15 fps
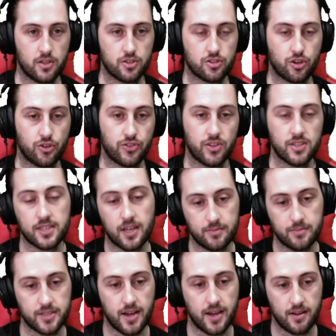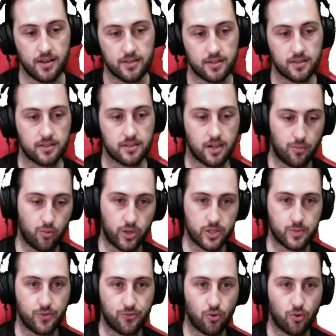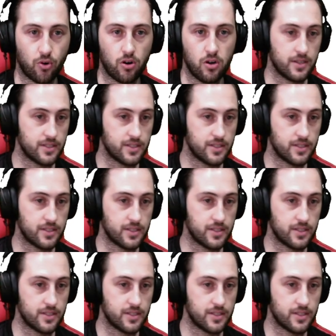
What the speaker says: So this comes out a couple weeks before,